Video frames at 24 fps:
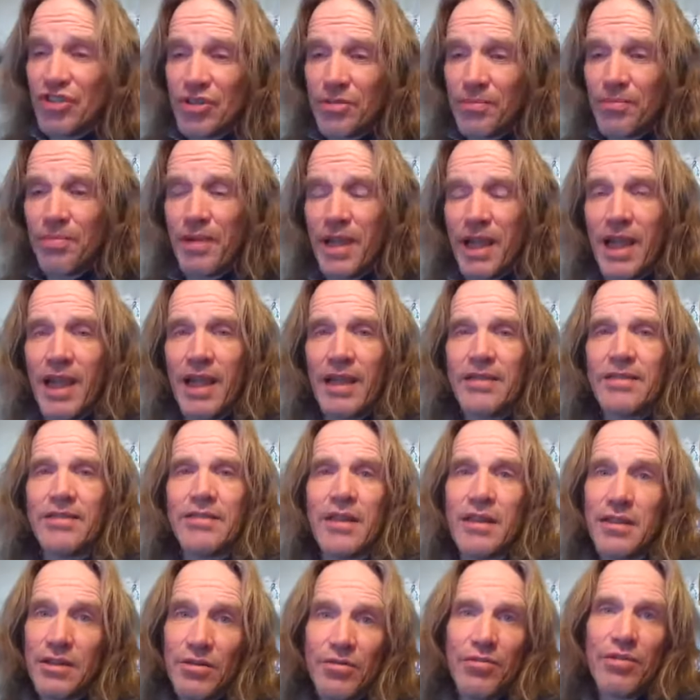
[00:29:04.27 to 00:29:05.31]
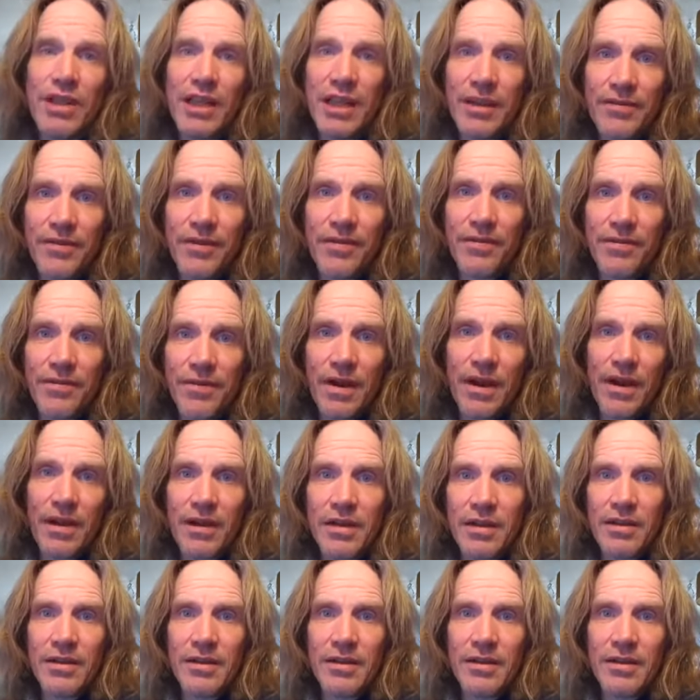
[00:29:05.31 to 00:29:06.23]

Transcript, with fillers: your pants and don't give a fuck?